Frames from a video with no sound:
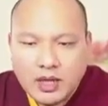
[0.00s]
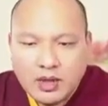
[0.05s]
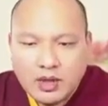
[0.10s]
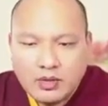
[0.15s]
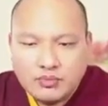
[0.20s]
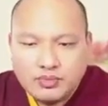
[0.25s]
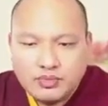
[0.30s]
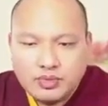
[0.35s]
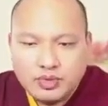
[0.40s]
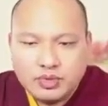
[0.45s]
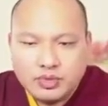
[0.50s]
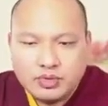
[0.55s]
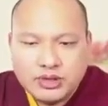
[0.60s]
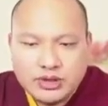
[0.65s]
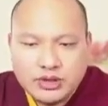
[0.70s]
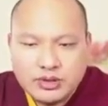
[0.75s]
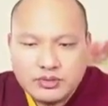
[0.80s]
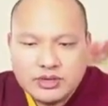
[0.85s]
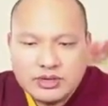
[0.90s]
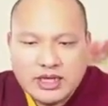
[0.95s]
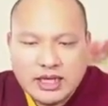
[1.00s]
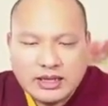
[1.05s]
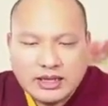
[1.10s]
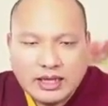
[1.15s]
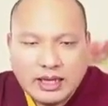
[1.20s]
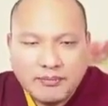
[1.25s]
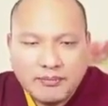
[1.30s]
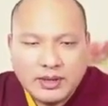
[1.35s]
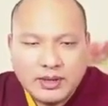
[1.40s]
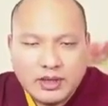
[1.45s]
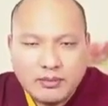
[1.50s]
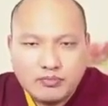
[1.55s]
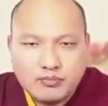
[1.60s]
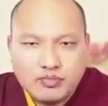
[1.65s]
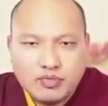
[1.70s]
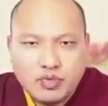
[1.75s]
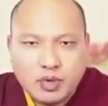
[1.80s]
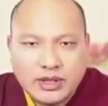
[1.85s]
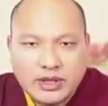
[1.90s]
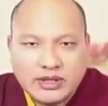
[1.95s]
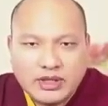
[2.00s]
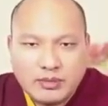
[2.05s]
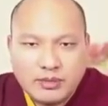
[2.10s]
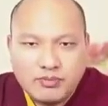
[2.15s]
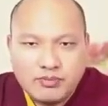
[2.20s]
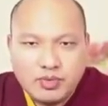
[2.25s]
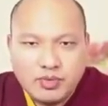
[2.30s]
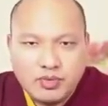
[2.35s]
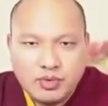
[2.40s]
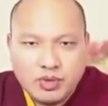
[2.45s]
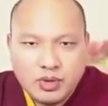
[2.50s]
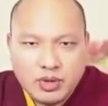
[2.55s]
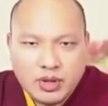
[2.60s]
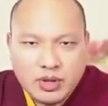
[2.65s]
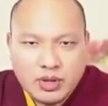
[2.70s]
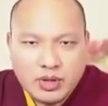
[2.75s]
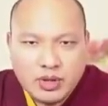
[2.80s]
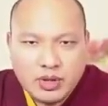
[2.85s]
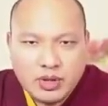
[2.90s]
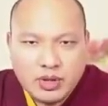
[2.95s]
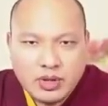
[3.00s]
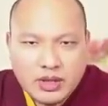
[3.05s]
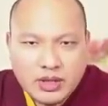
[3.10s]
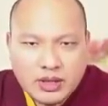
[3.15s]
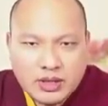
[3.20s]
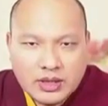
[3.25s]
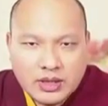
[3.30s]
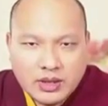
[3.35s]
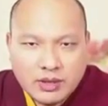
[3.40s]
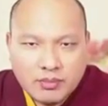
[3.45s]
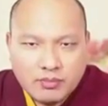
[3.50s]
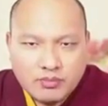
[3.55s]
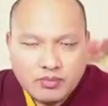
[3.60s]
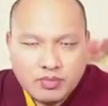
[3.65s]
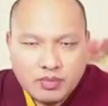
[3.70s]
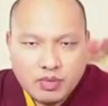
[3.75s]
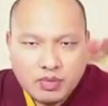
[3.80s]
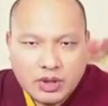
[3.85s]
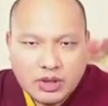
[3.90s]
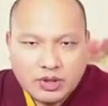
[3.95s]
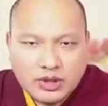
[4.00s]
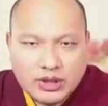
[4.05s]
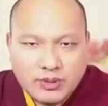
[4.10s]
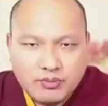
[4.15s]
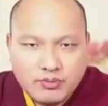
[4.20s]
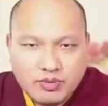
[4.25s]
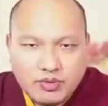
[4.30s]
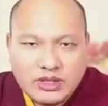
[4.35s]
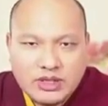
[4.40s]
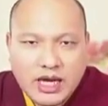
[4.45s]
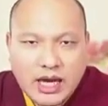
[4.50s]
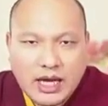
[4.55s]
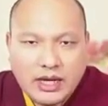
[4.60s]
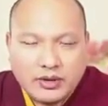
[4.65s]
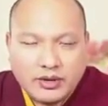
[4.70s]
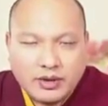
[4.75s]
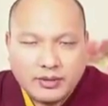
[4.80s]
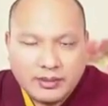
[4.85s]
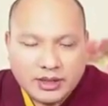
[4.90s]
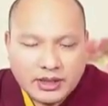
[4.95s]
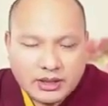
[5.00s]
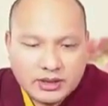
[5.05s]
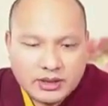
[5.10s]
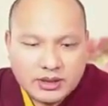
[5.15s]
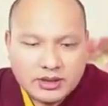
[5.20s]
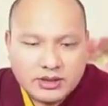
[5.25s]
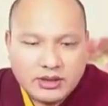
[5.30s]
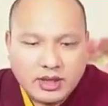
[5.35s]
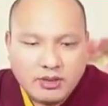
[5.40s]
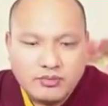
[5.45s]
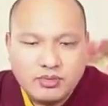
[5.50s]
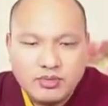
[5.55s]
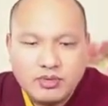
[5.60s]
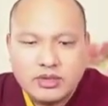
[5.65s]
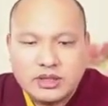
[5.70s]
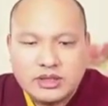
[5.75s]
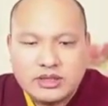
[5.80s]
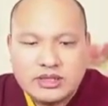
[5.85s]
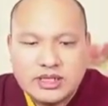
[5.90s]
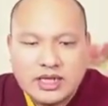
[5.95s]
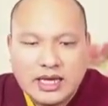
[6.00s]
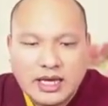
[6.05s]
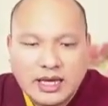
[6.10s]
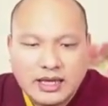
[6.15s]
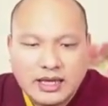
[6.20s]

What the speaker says: it says you could not include it, that the meat could not be listed in the list of offerings.